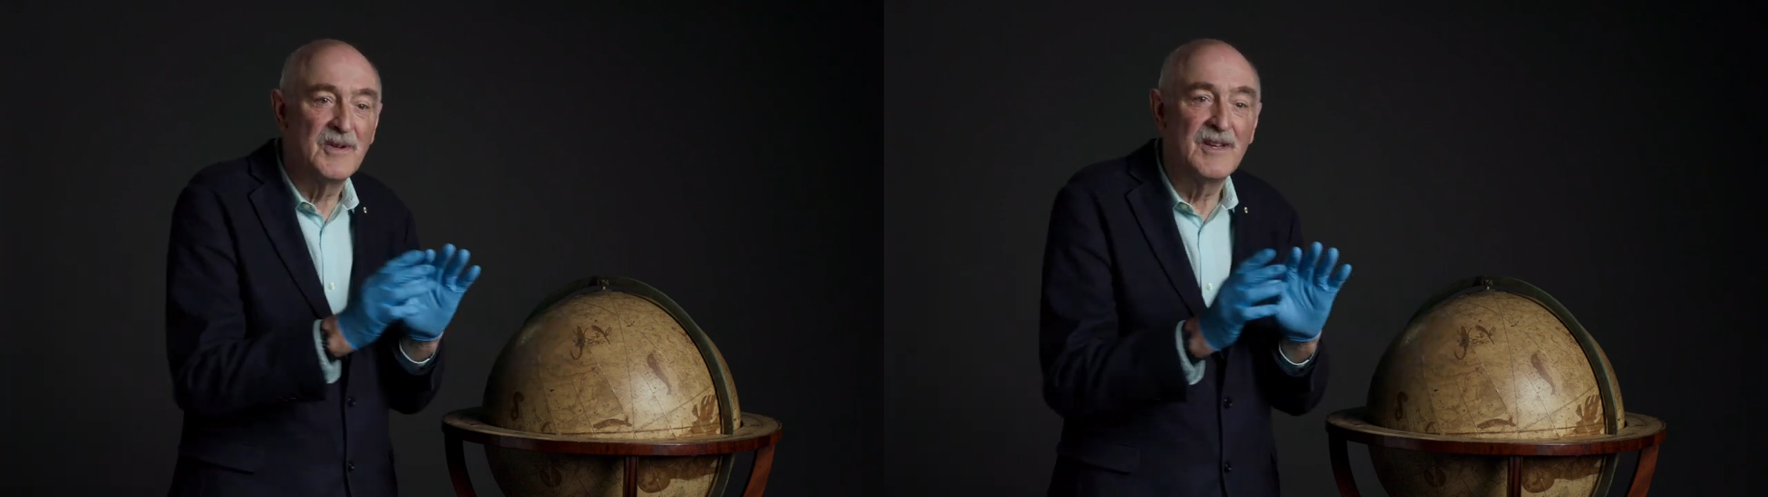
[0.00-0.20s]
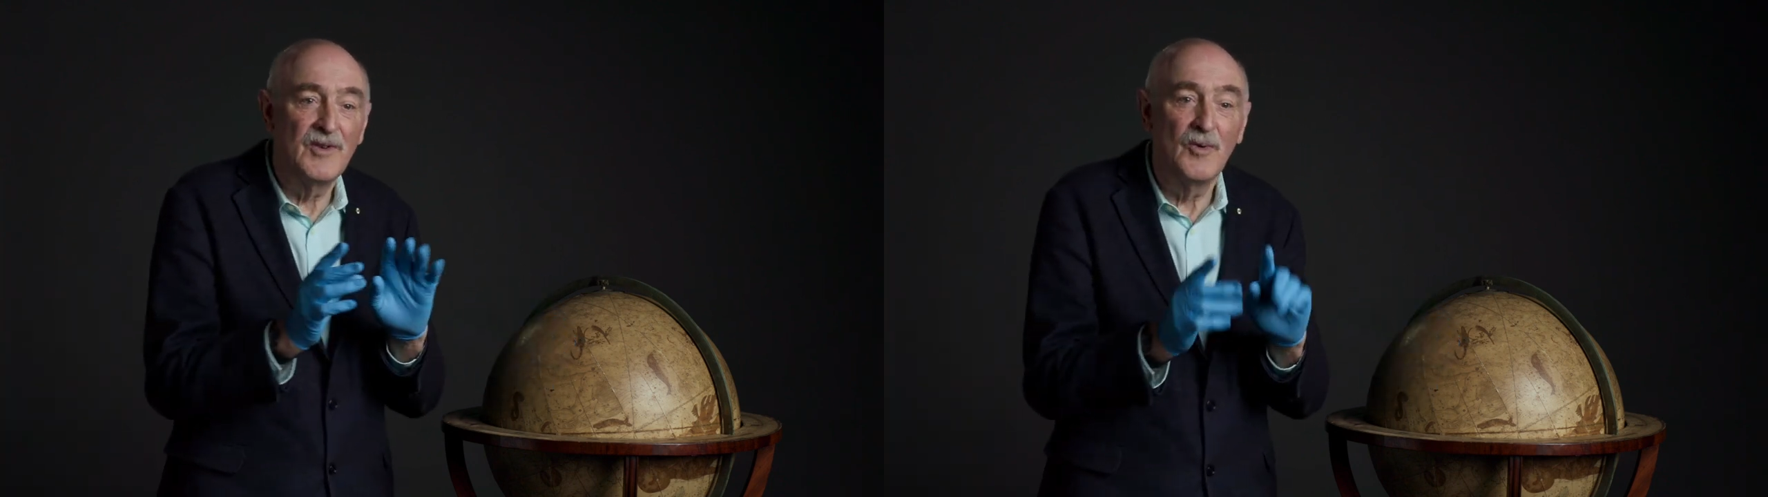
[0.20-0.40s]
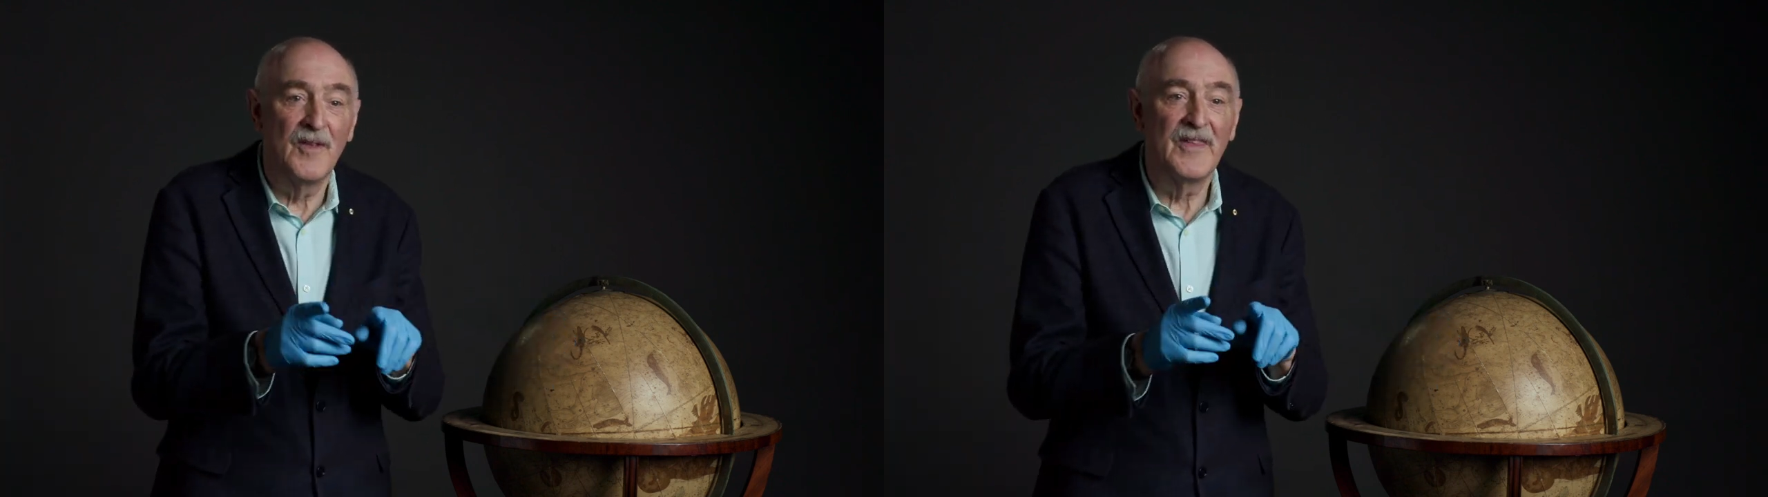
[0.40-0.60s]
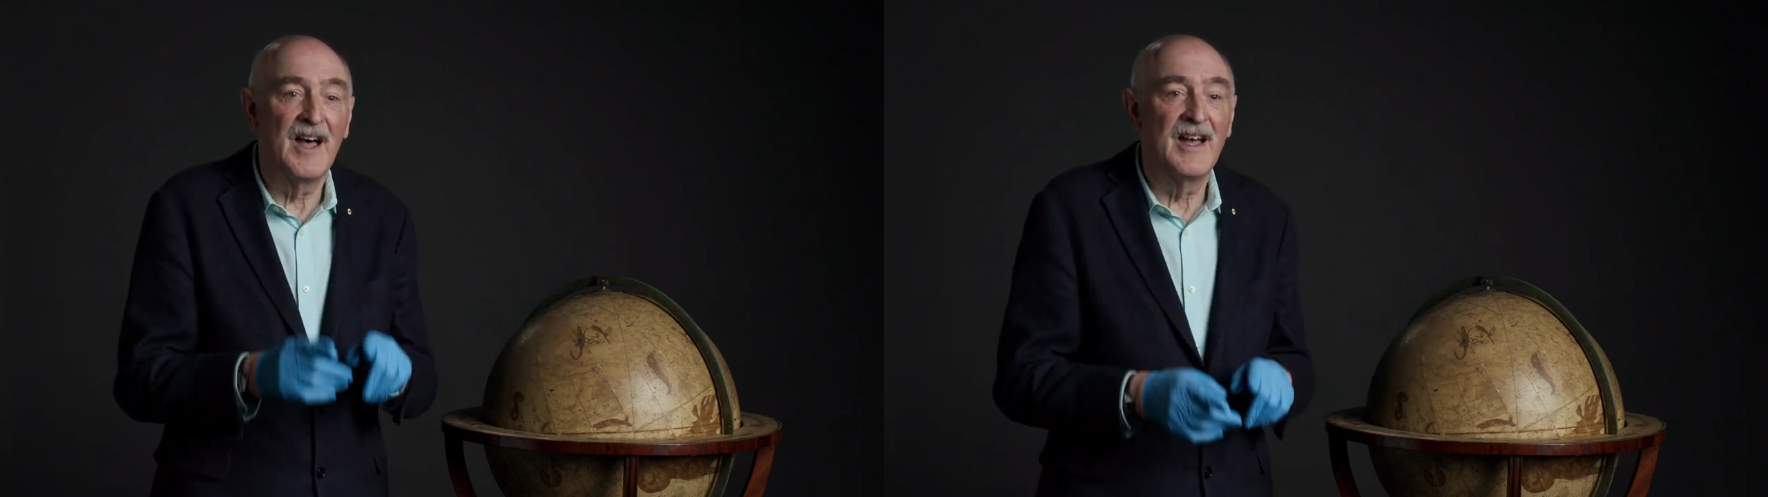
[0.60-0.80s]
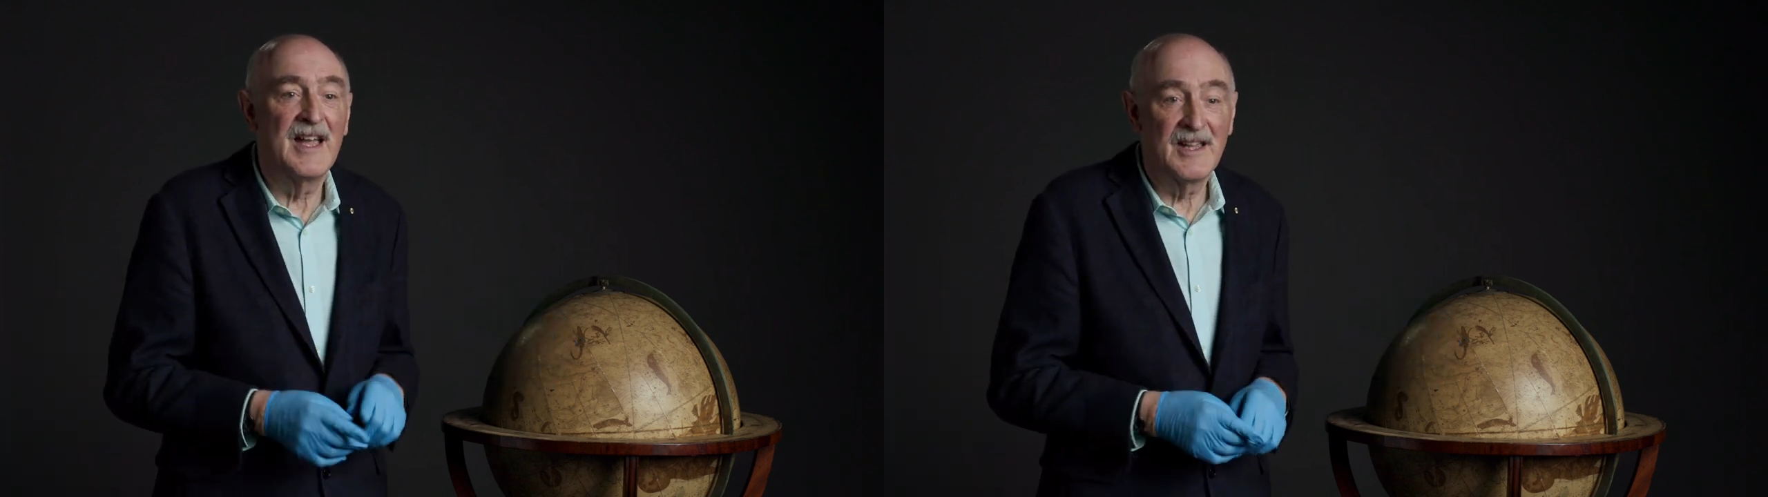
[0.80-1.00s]
but if you want the
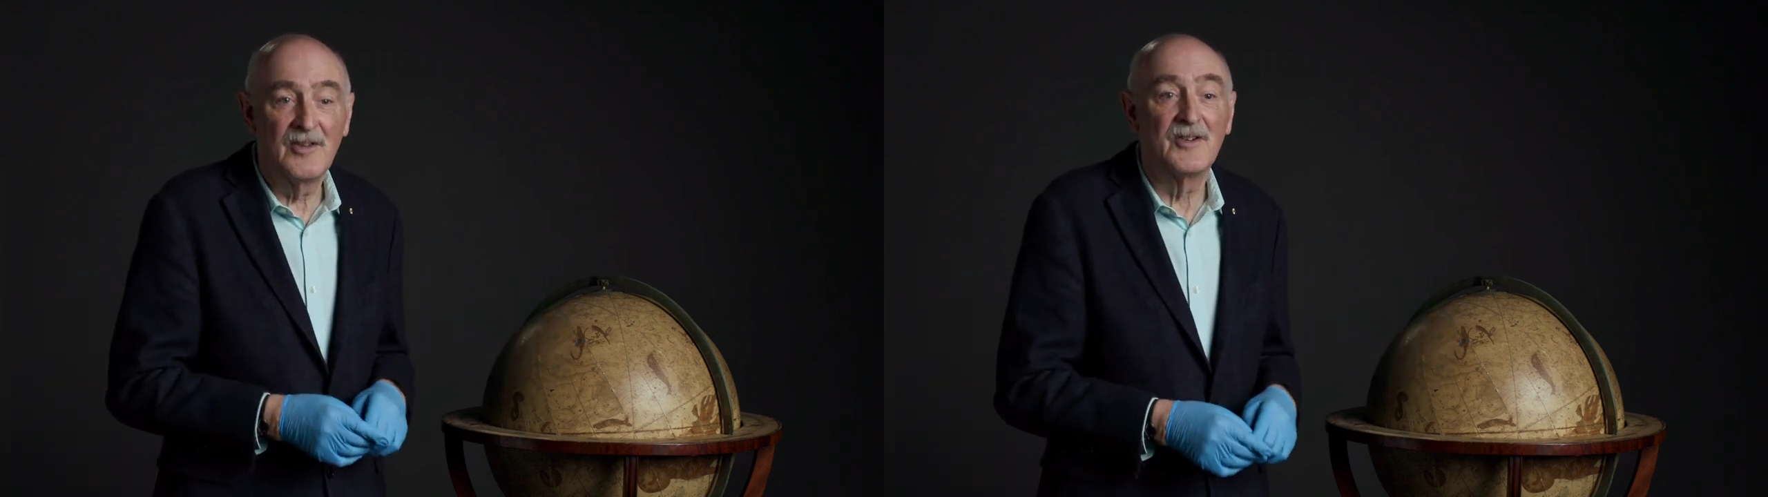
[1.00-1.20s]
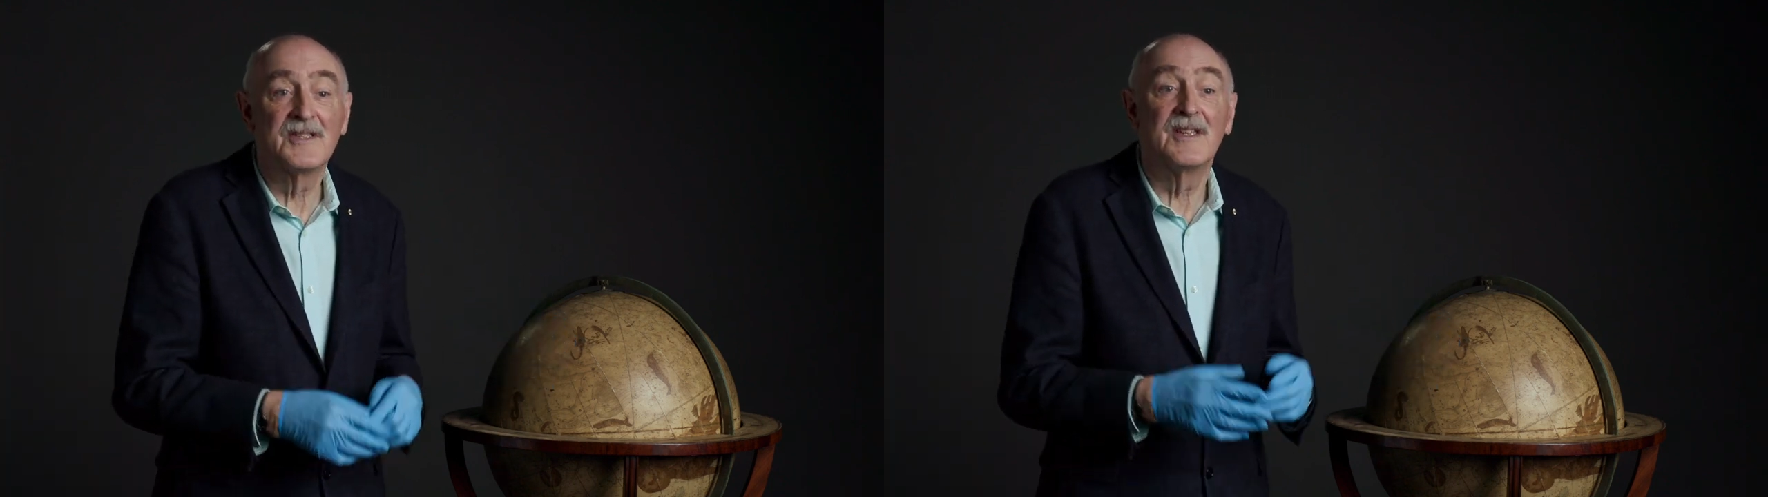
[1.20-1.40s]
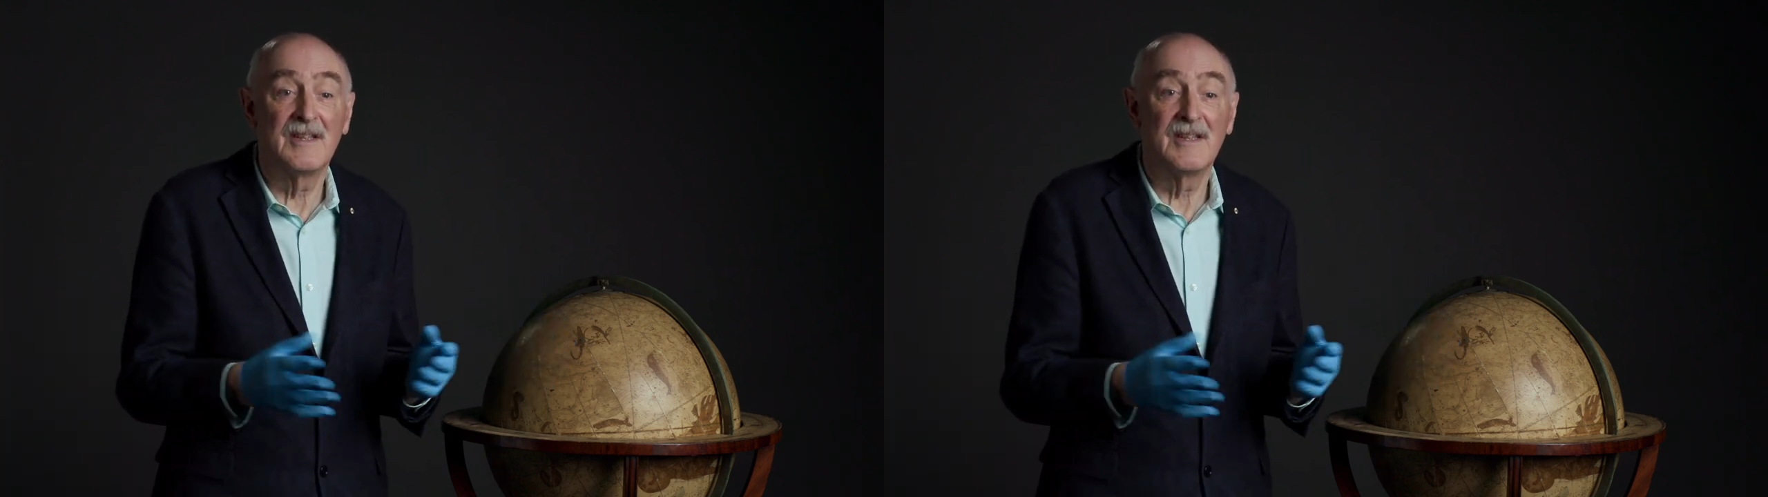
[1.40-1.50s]
high accuracy,